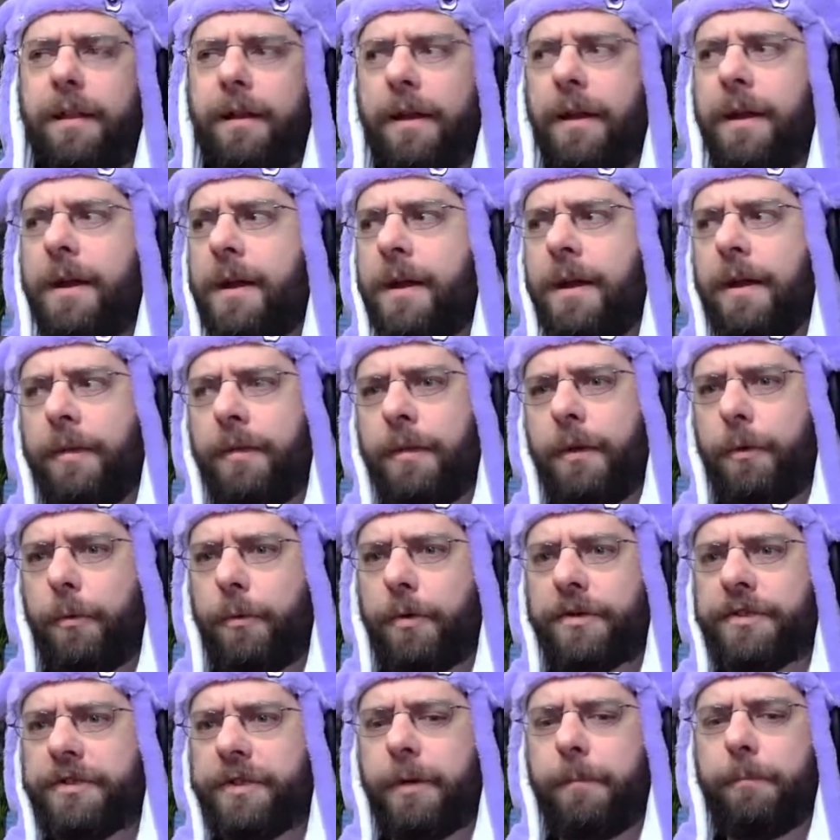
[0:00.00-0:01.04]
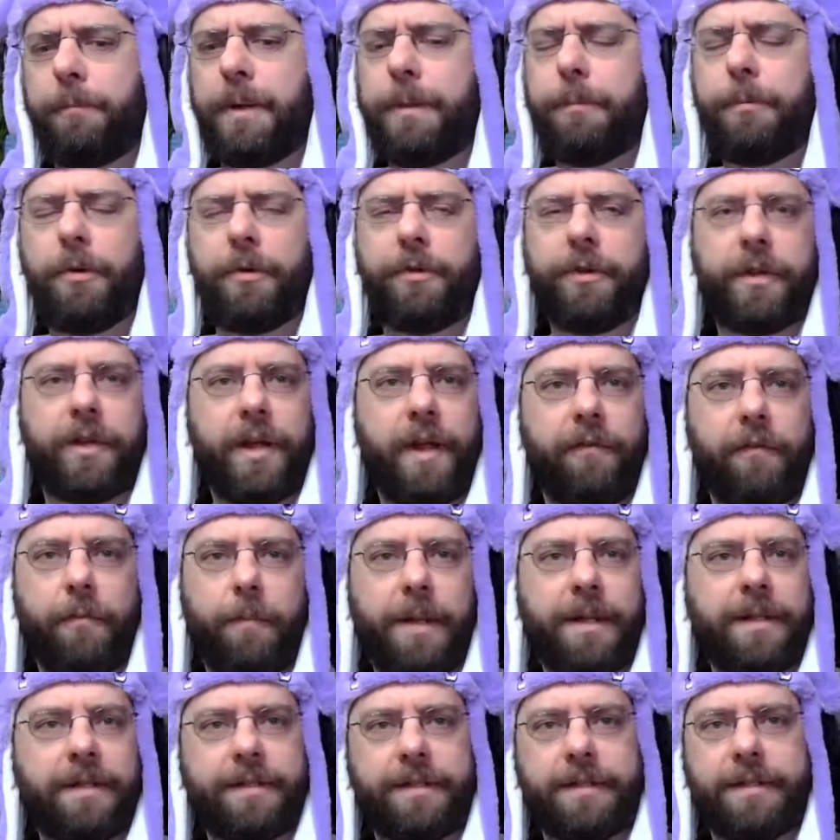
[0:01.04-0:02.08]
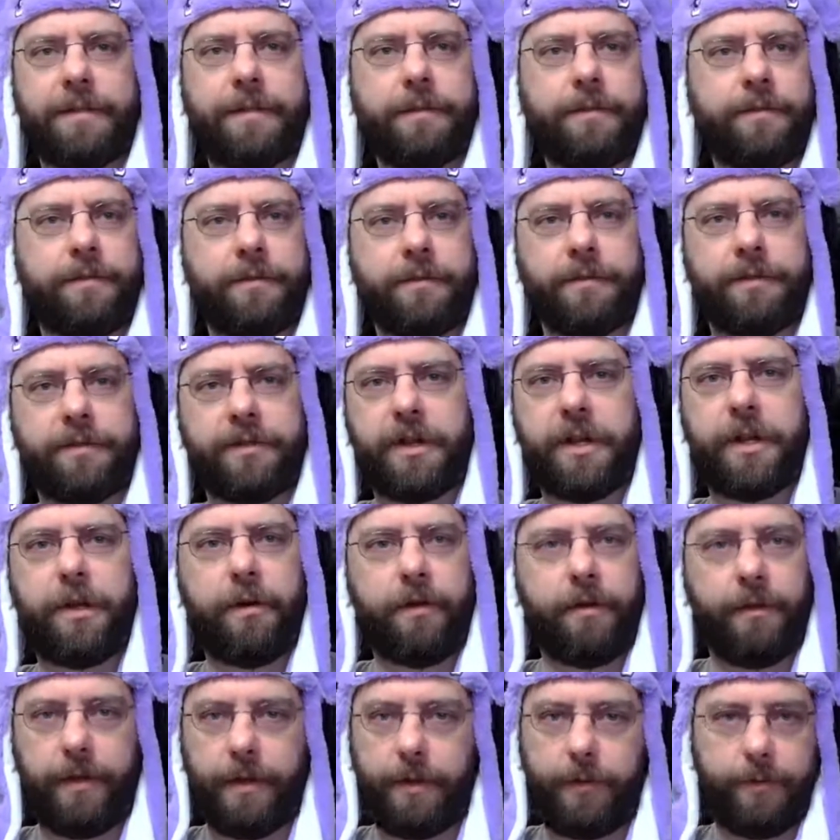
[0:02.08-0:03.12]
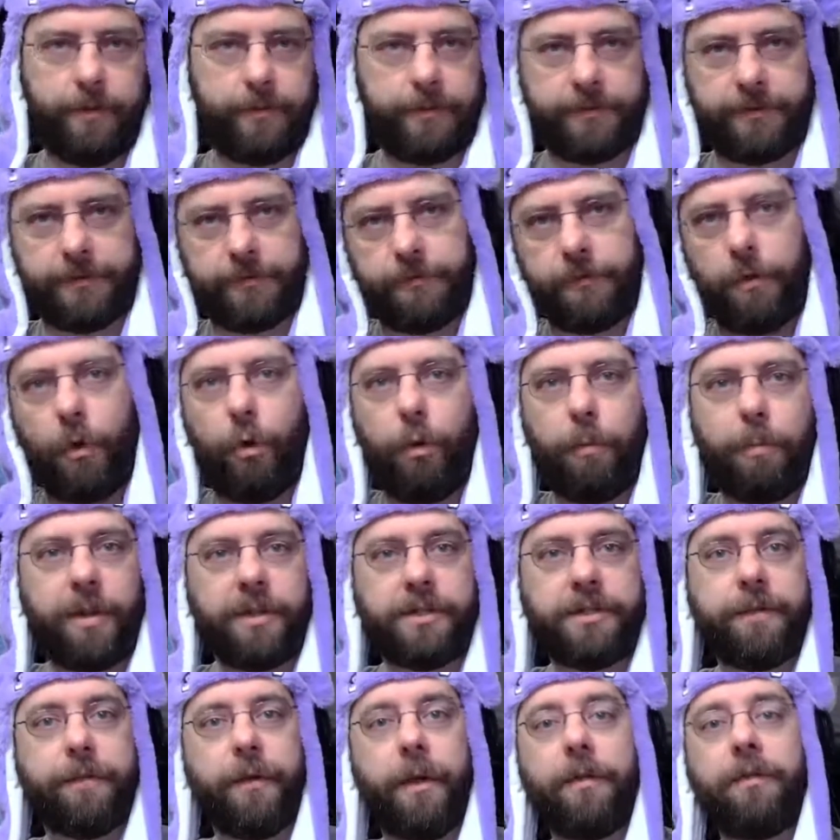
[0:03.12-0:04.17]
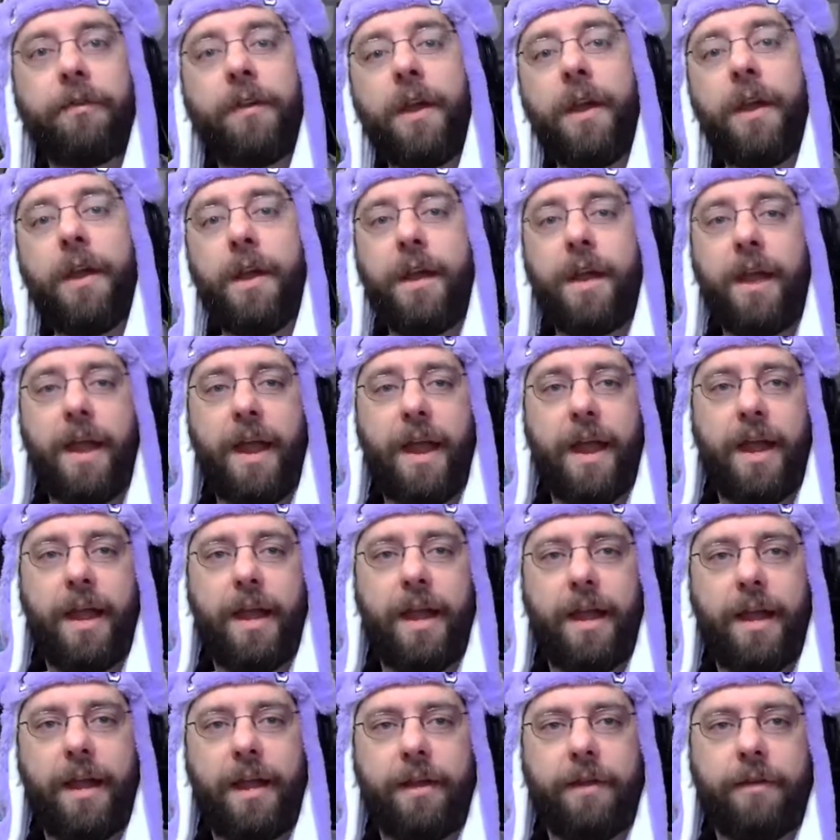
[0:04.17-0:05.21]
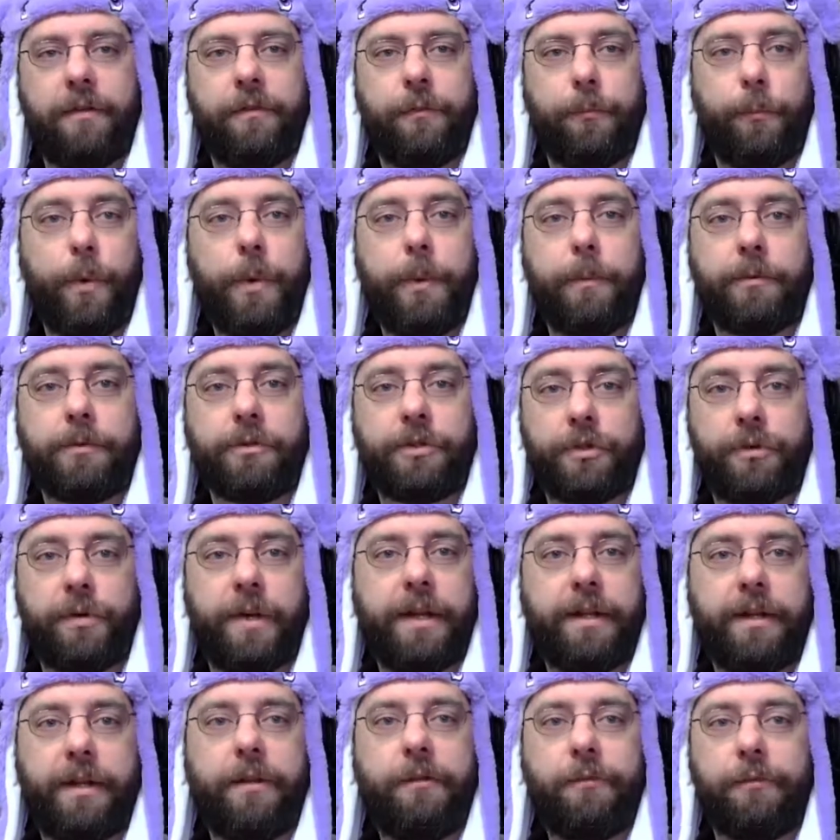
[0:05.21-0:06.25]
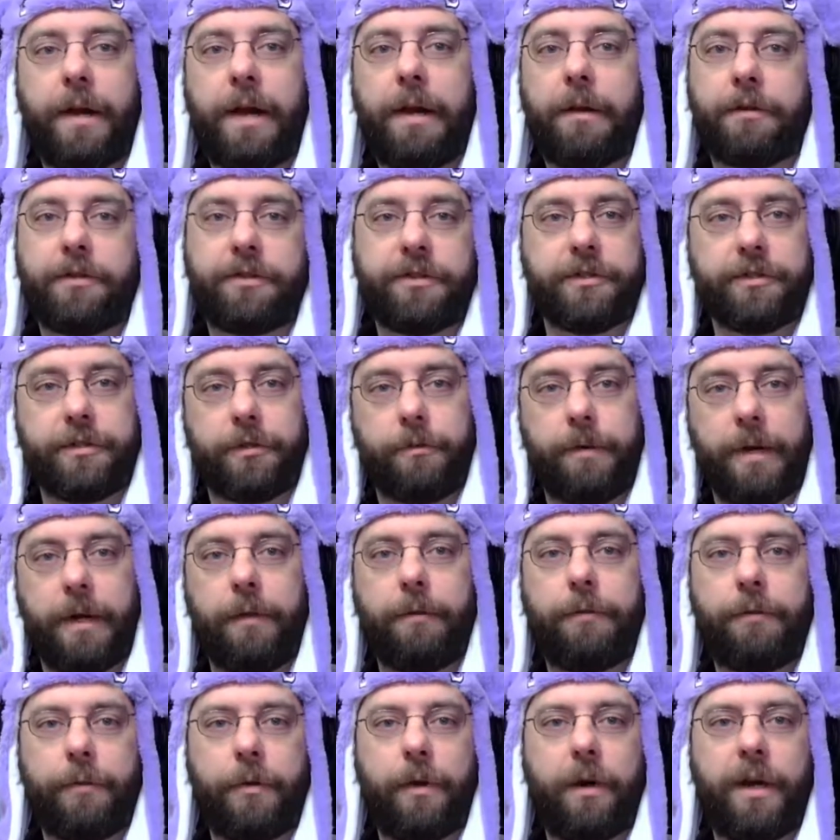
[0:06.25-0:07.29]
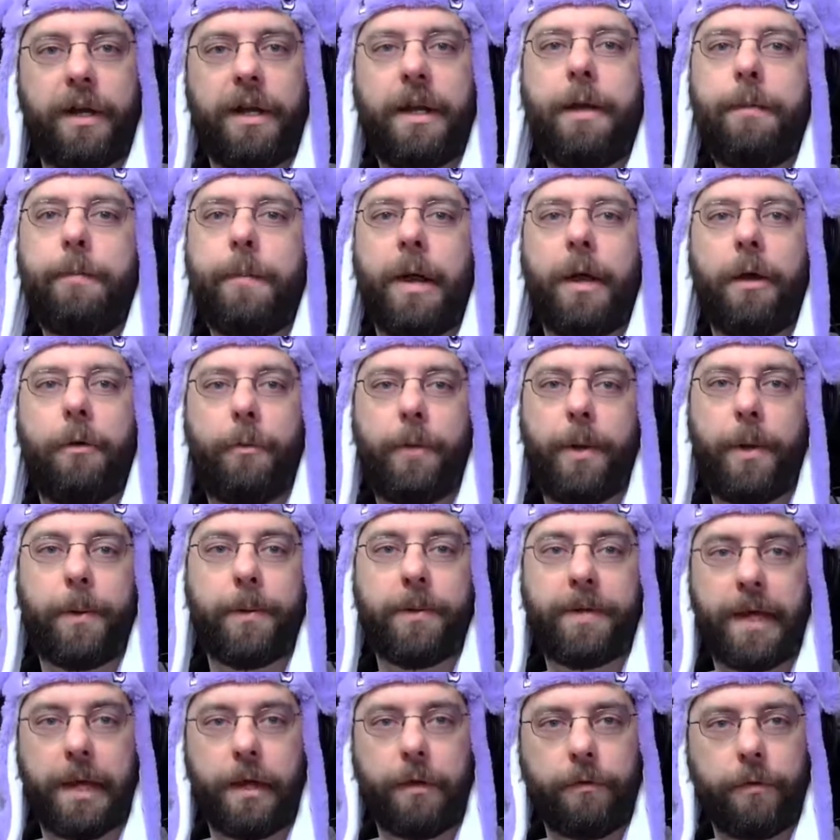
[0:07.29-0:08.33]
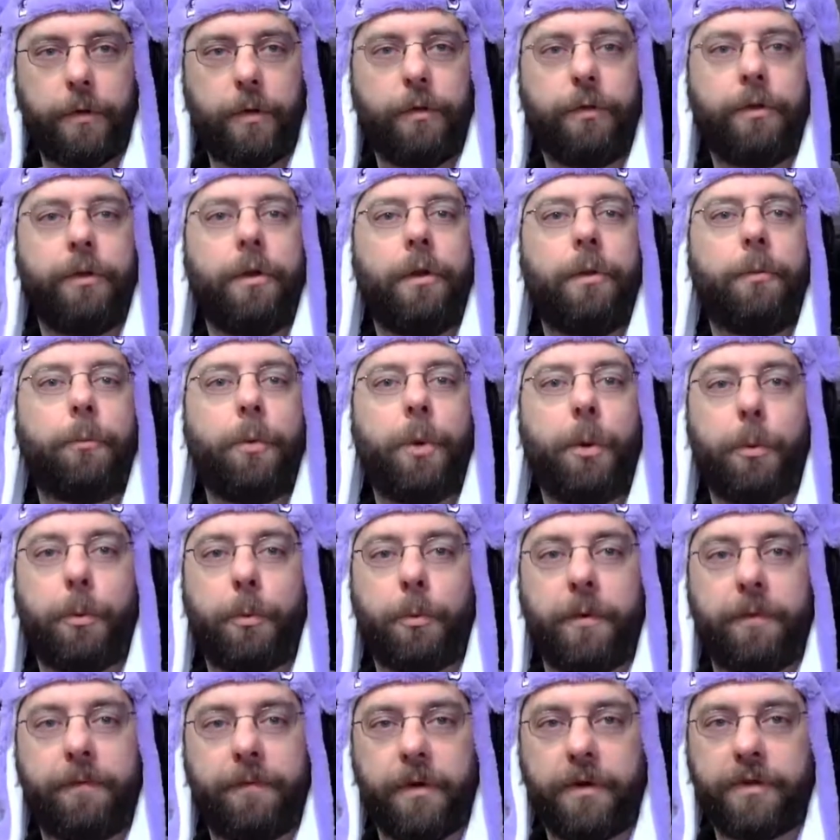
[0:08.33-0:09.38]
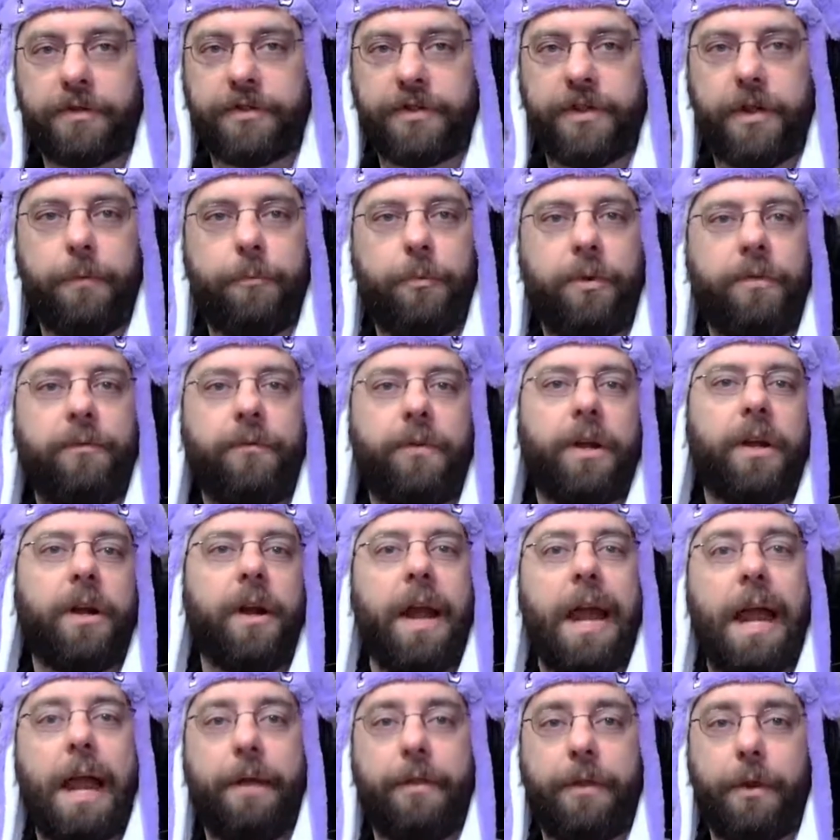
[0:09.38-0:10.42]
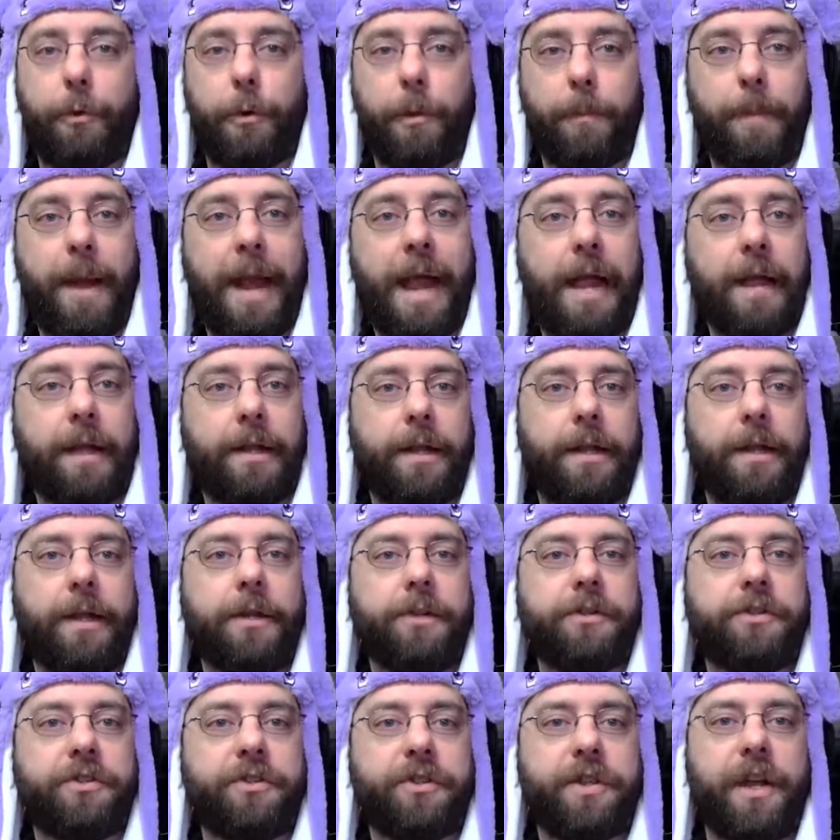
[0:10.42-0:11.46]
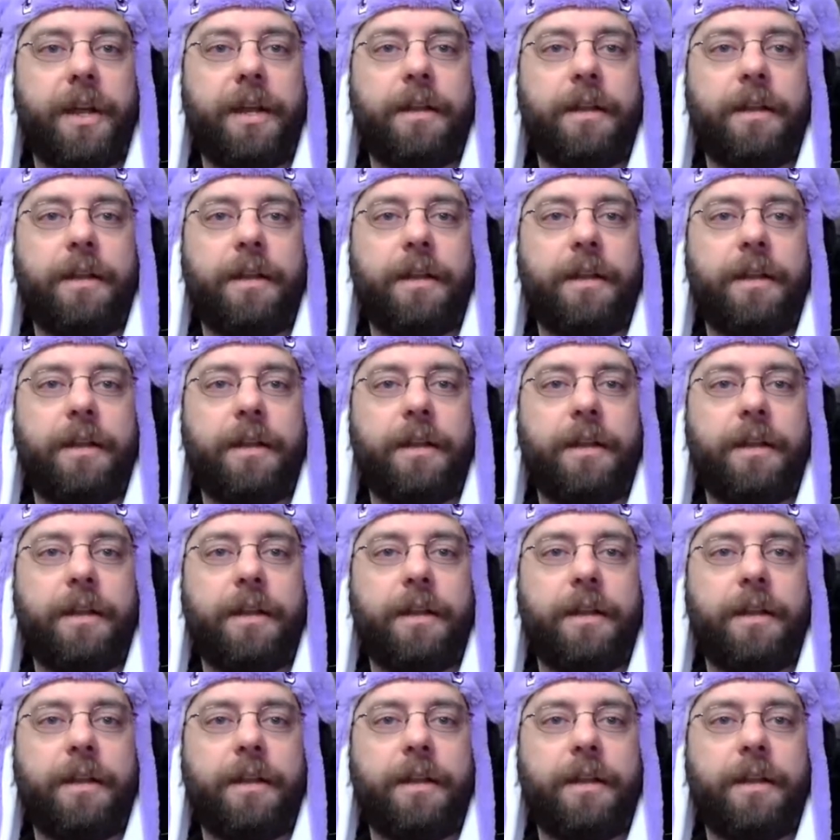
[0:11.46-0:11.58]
that there were some people in the government and security. There was a whole bunch of us. And we would trade these viruses around through our email. We would download them. We would reverse them. We'd figure out how they were packaged.